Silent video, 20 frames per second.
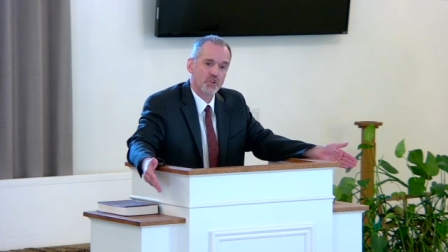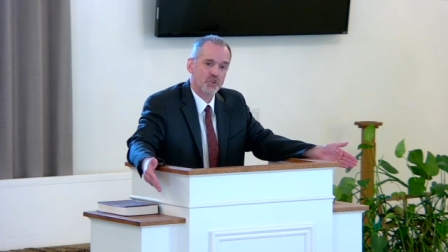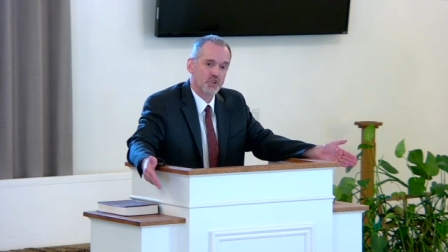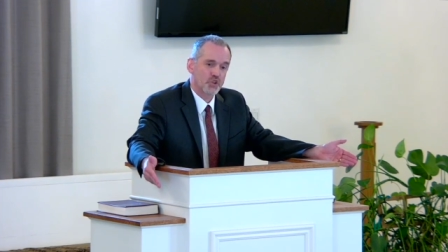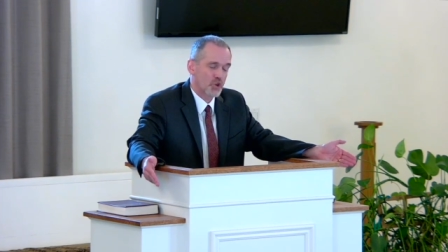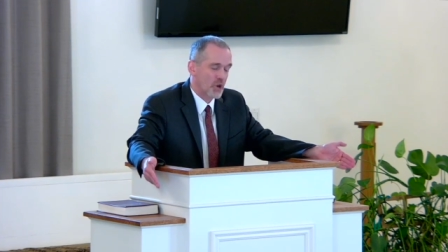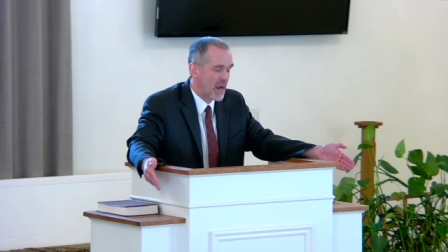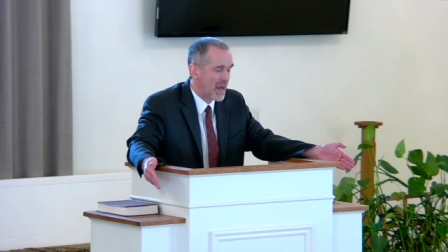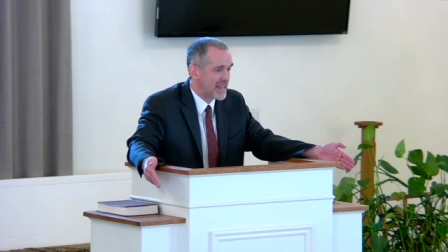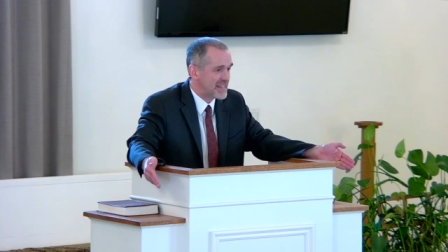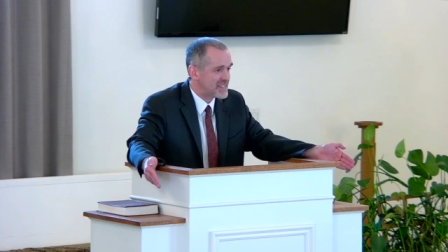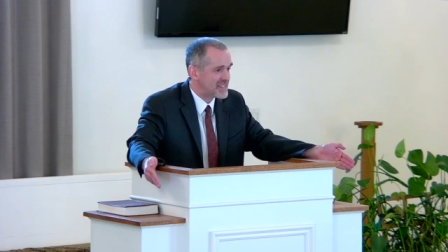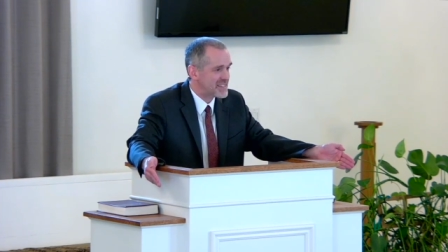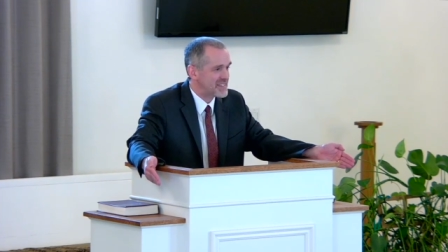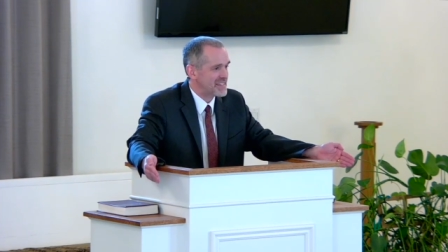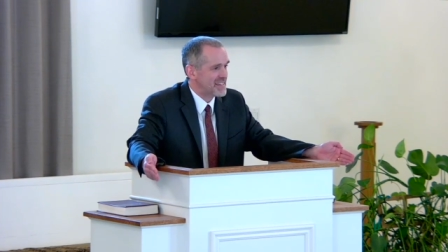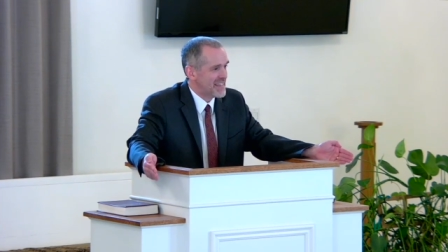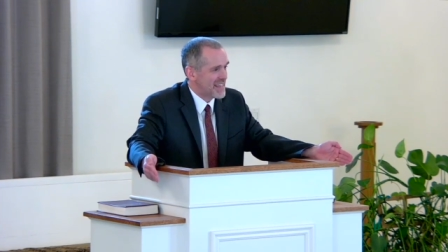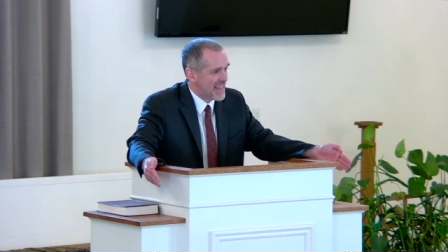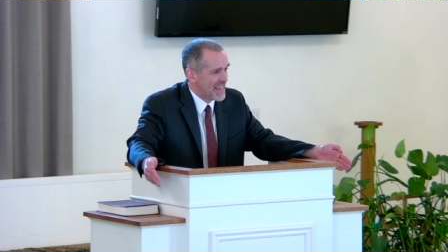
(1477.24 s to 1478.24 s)

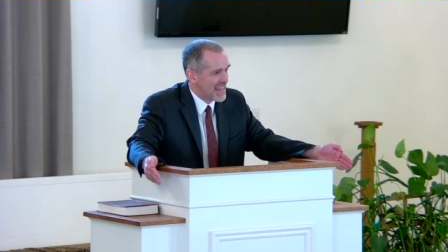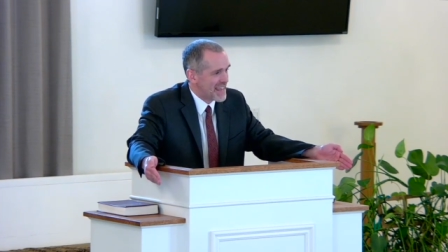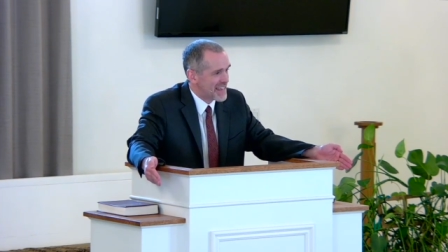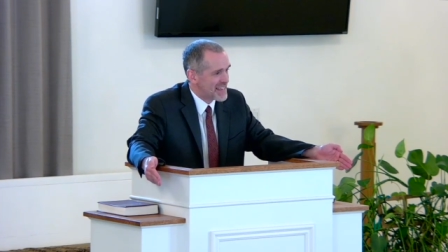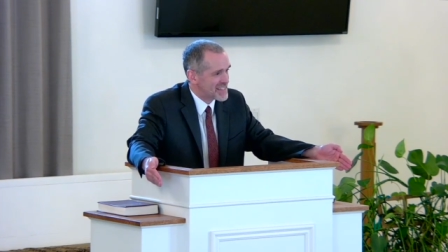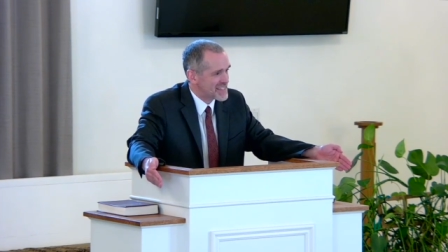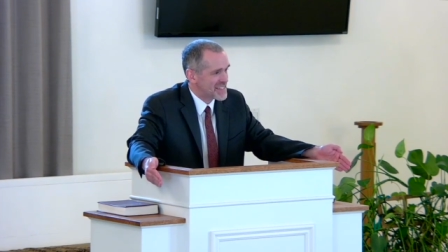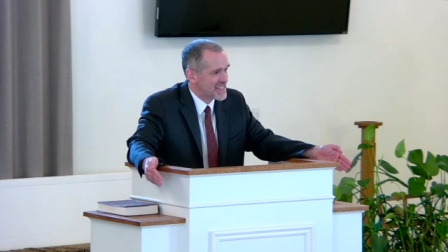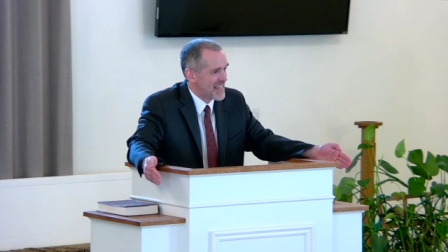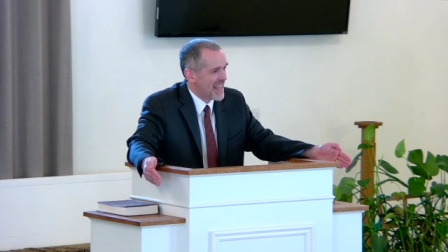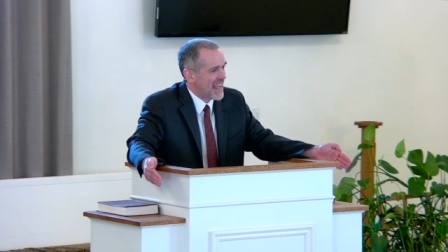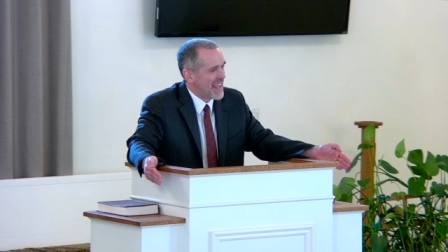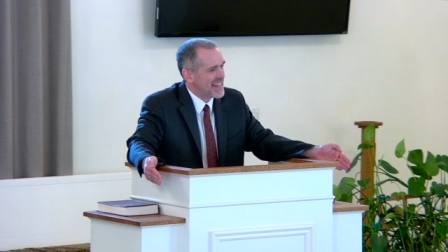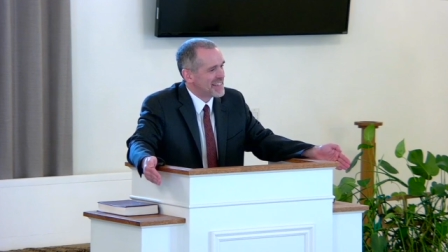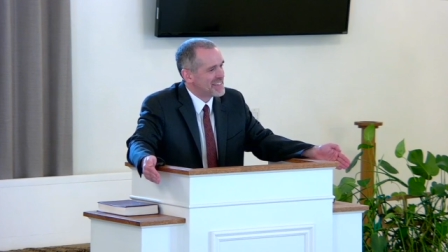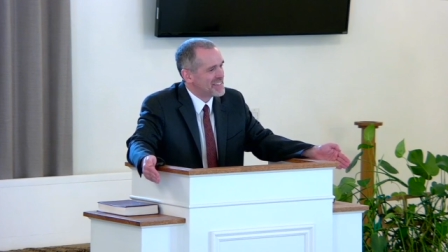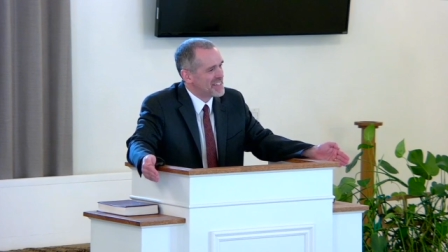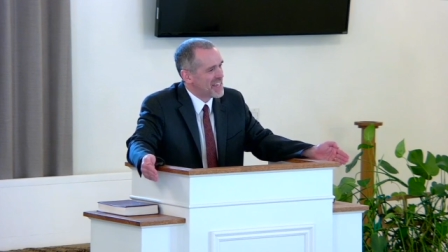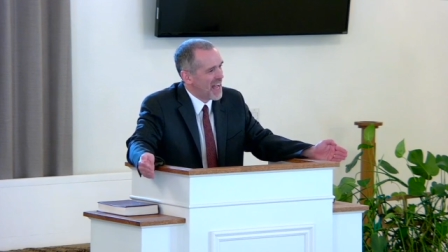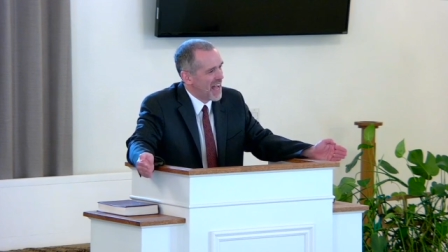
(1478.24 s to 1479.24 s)
Christ is a